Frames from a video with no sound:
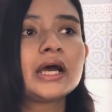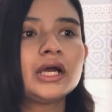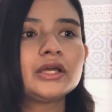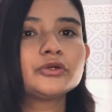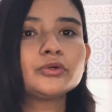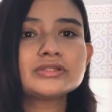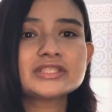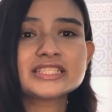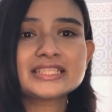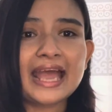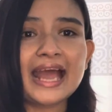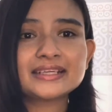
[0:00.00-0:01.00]
you know
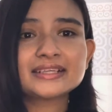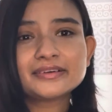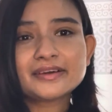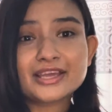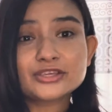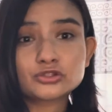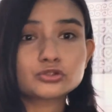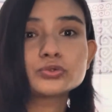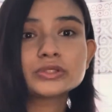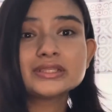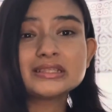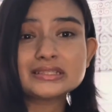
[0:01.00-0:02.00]
just categorize
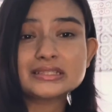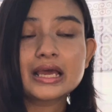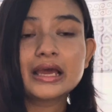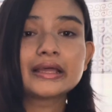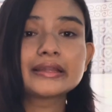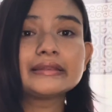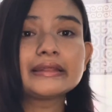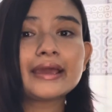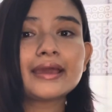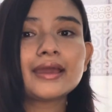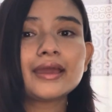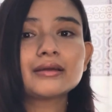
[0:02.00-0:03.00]
students
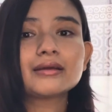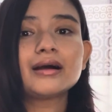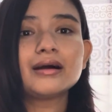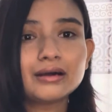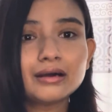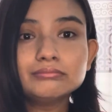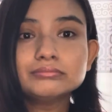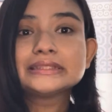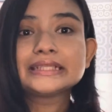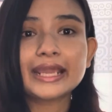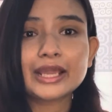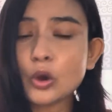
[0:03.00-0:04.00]
they
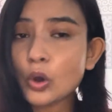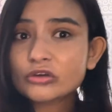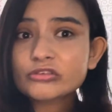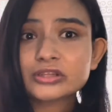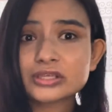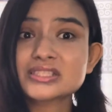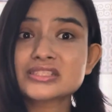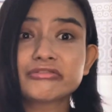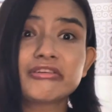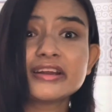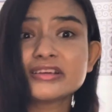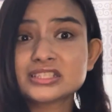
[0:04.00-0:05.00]
take all of this
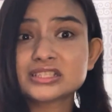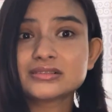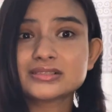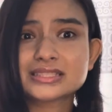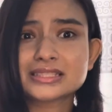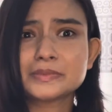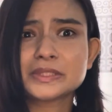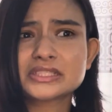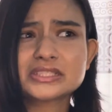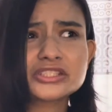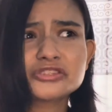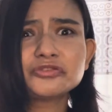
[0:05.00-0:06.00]
very seriously
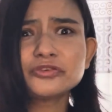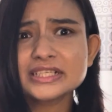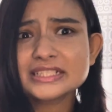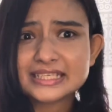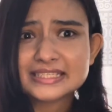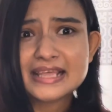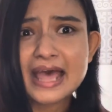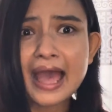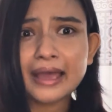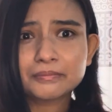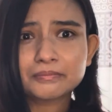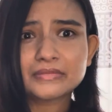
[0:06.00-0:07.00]
because it's the first
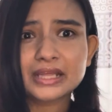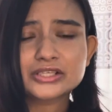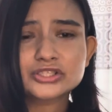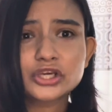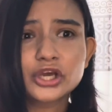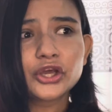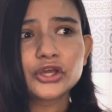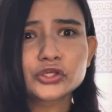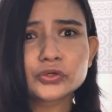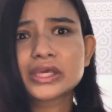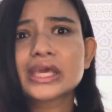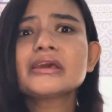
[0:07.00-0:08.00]
exam that
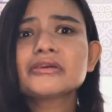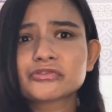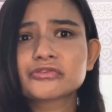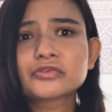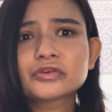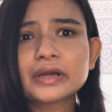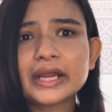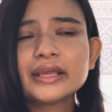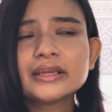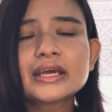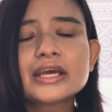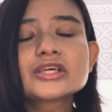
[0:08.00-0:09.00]
you give
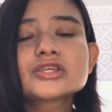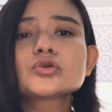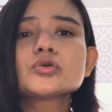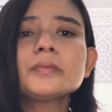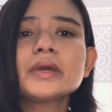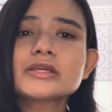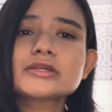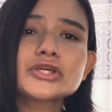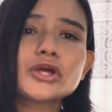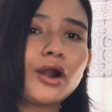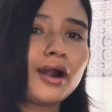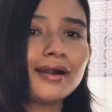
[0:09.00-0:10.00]
right so make
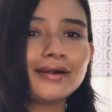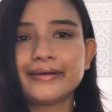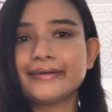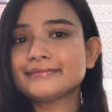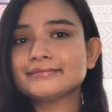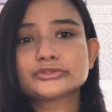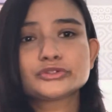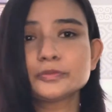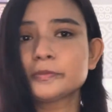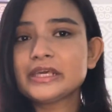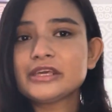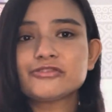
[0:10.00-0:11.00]
sure to
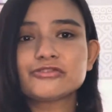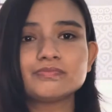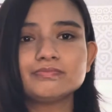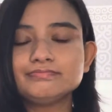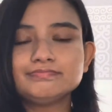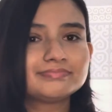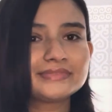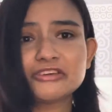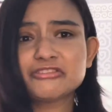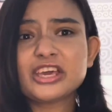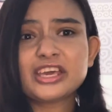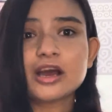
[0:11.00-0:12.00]
be giving